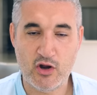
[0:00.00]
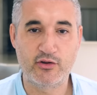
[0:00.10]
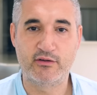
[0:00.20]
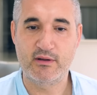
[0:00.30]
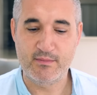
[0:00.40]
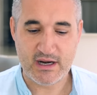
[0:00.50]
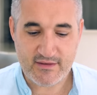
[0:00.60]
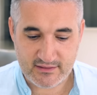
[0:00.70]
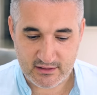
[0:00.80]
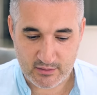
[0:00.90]
Gordon, sei
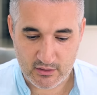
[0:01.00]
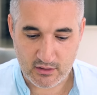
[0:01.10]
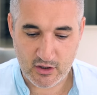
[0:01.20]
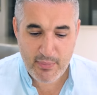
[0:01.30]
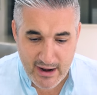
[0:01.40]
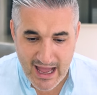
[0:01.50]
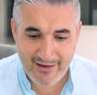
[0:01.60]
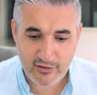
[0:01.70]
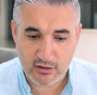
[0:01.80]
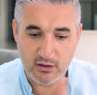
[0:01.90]
bravissimo.
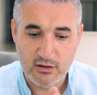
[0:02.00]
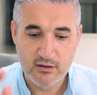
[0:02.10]
Bravo!